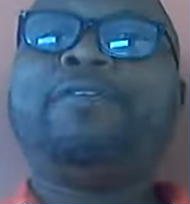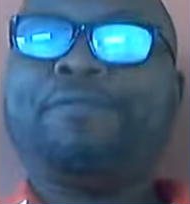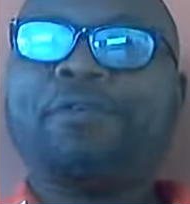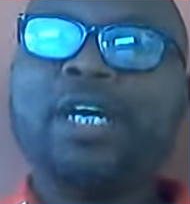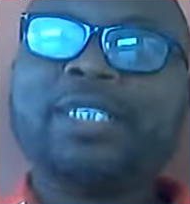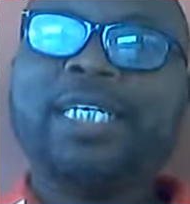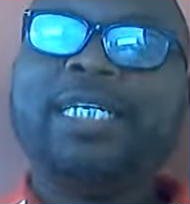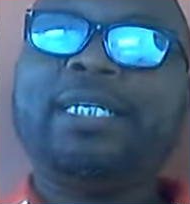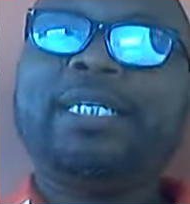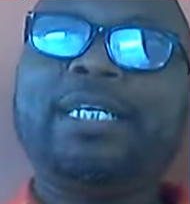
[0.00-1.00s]

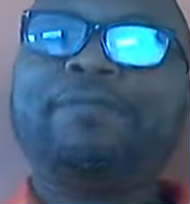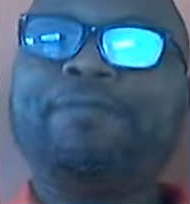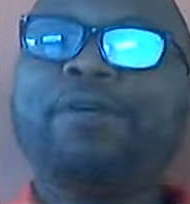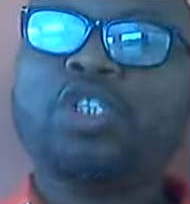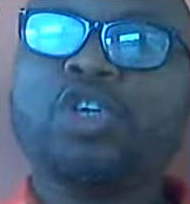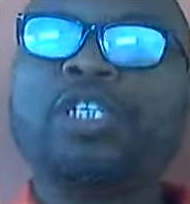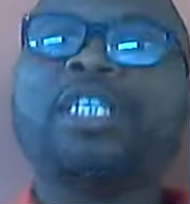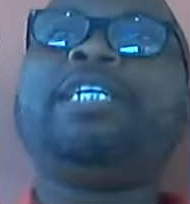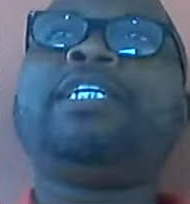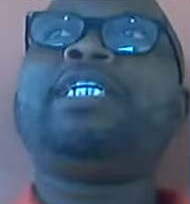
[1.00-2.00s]
first
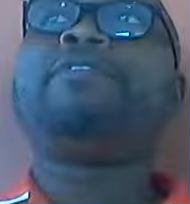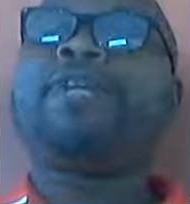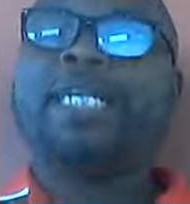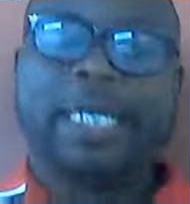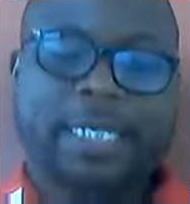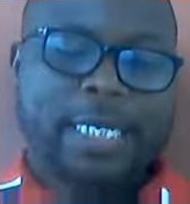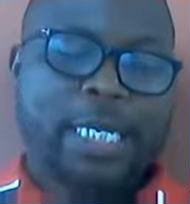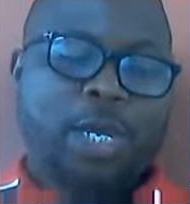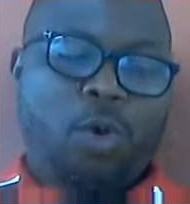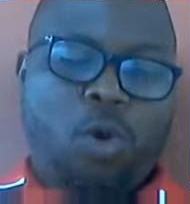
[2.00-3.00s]
country he invaded
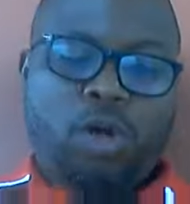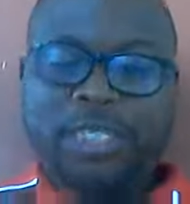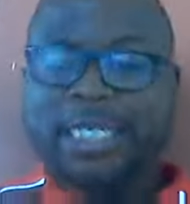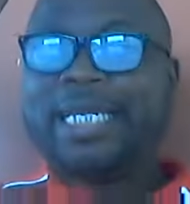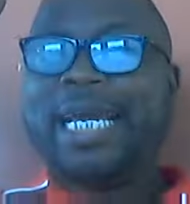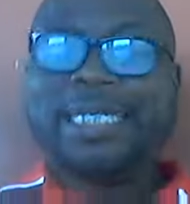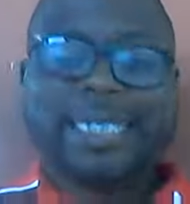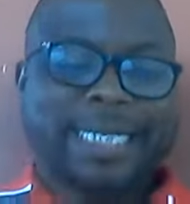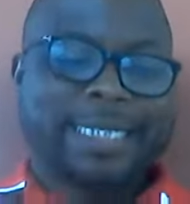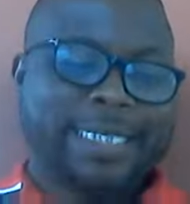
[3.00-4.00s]
was in
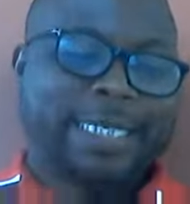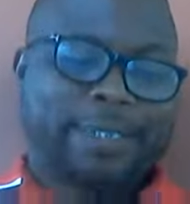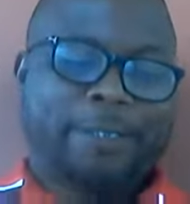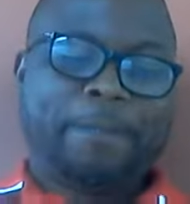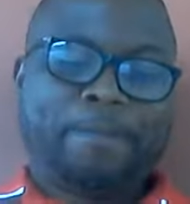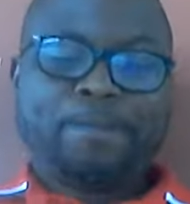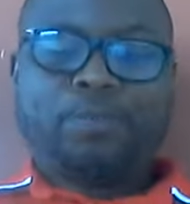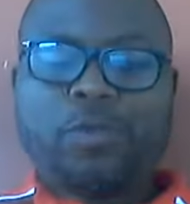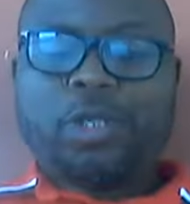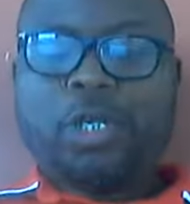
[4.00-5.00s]
1936
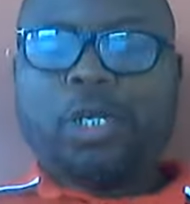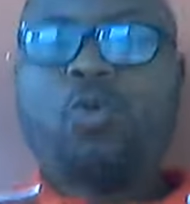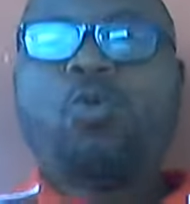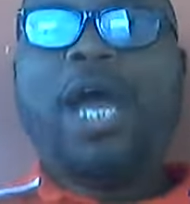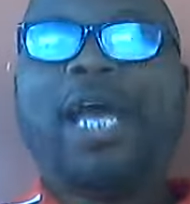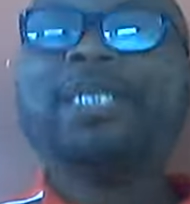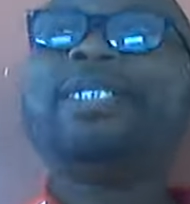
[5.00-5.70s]
when